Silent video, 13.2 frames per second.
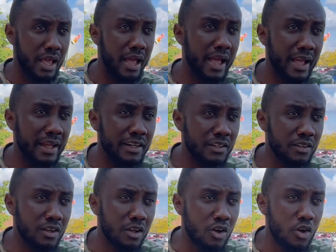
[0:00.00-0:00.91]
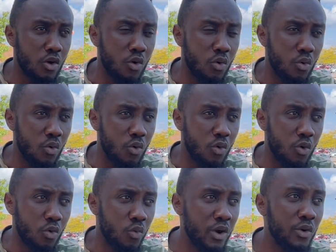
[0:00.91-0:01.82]
And
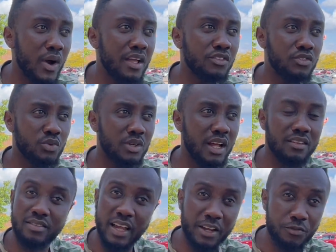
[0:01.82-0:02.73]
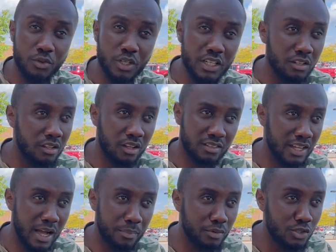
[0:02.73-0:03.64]
we went through that. Thankfully, nothing
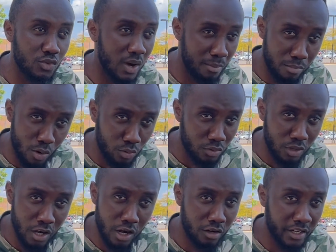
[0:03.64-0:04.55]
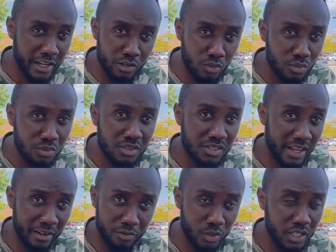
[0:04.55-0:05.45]
happened to our boat, canoe,
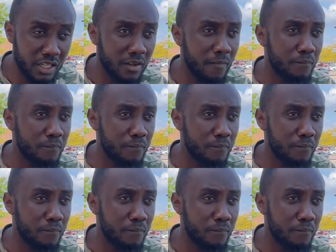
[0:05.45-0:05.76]
thankfully.